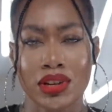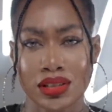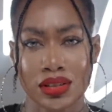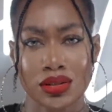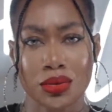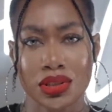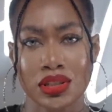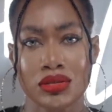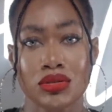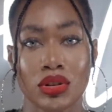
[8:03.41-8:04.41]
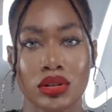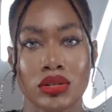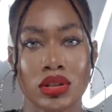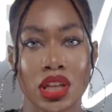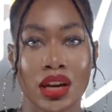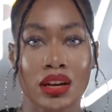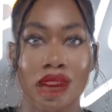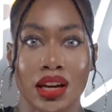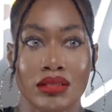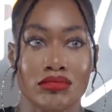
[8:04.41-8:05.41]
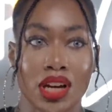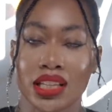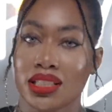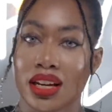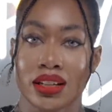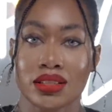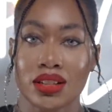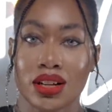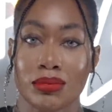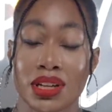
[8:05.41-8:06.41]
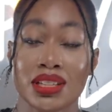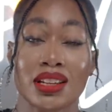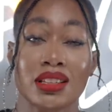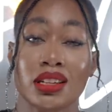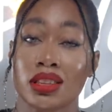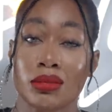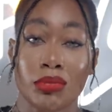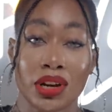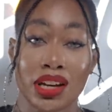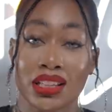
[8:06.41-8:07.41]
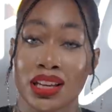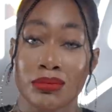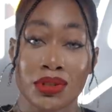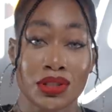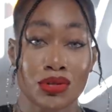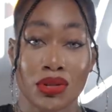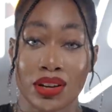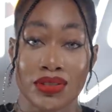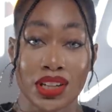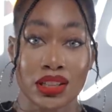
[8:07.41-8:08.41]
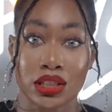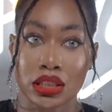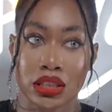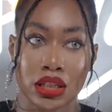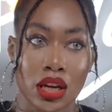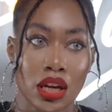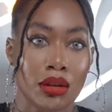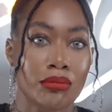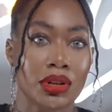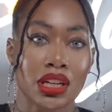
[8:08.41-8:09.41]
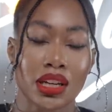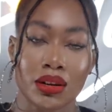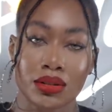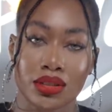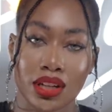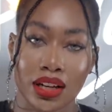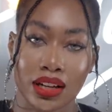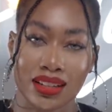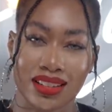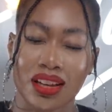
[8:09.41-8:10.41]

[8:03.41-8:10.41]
My sister was an instructor there, and I tagged along because I needed the break and I missed driving and just being outside.